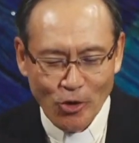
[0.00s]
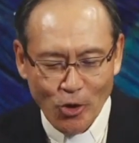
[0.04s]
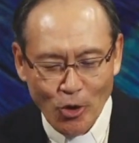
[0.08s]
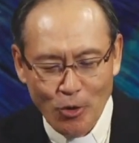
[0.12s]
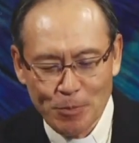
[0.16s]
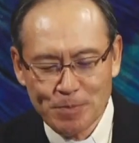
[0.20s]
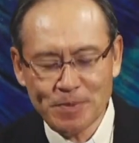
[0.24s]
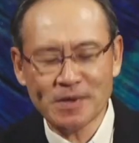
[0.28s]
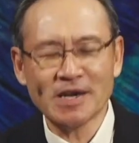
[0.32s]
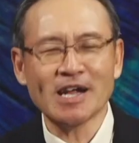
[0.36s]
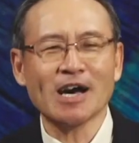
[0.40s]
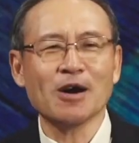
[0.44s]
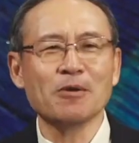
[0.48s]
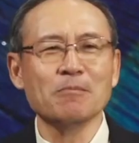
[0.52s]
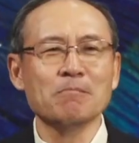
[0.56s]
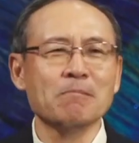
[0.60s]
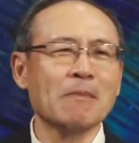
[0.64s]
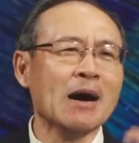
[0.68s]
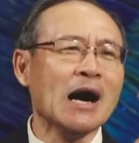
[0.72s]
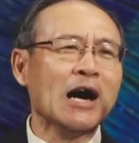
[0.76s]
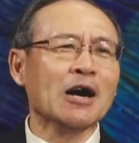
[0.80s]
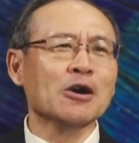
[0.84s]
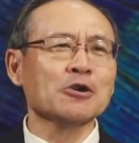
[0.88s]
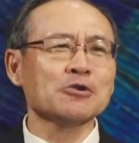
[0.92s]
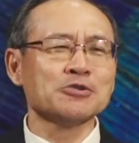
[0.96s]
open our
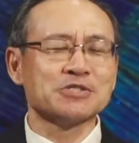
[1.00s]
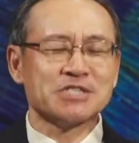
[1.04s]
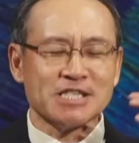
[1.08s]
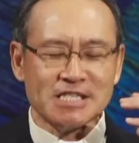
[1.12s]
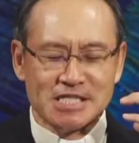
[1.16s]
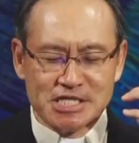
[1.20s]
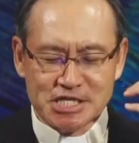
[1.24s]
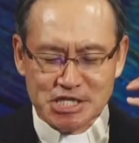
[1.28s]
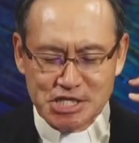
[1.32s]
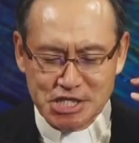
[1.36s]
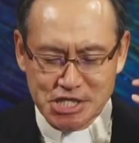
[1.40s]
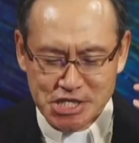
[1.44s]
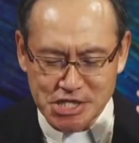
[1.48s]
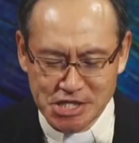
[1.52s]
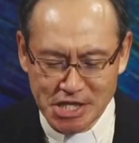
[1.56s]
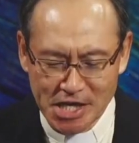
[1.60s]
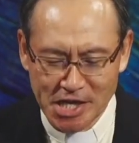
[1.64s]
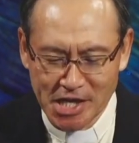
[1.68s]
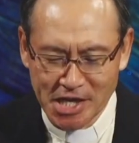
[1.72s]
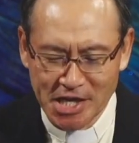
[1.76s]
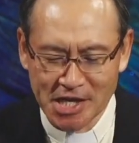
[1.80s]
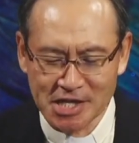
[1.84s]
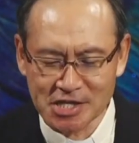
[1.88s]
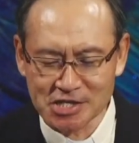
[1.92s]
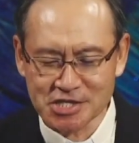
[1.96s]
mouths in
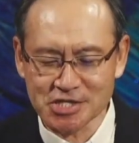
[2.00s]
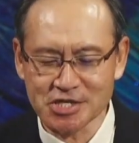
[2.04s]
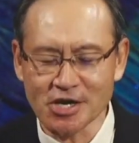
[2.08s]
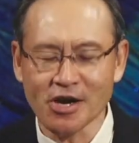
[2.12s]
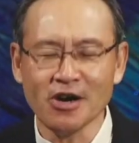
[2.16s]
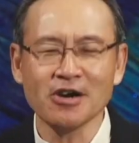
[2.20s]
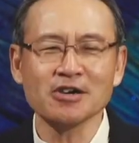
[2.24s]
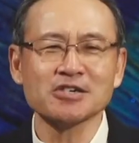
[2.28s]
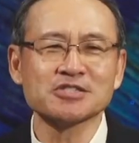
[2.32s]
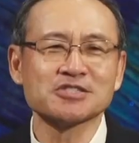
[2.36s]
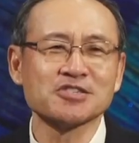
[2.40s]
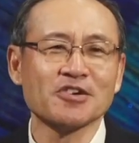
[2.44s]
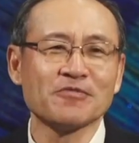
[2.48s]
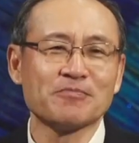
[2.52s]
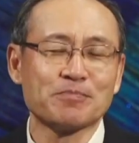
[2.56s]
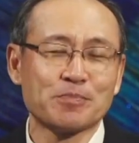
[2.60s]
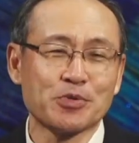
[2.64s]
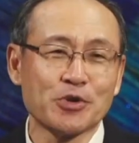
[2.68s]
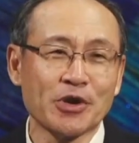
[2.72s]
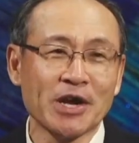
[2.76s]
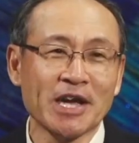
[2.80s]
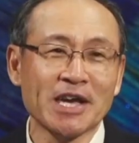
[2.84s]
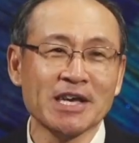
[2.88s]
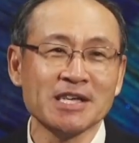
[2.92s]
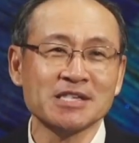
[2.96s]
singing songs of
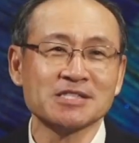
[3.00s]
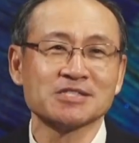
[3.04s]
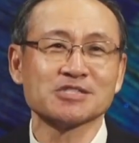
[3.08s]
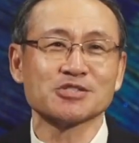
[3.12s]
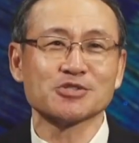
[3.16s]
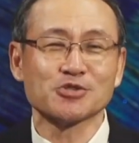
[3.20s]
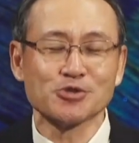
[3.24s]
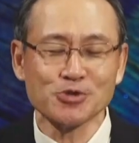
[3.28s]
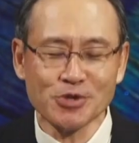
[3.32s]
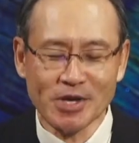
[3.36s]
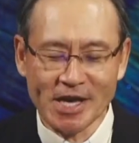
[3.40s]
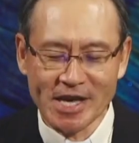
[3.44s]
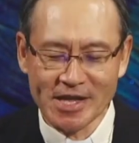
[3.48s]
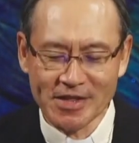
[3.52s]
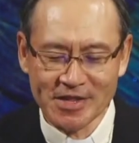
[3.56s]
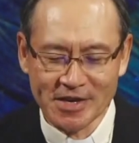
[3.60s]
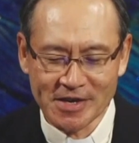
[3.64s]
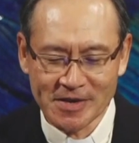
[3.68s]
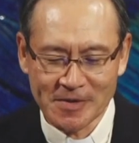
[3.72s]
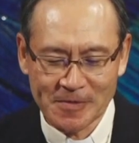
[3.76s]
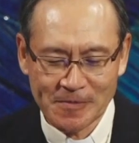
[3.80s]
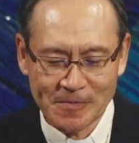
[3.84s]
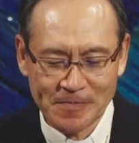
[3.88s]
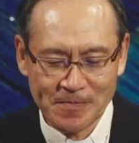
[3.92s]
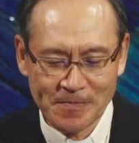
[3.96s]
praise together?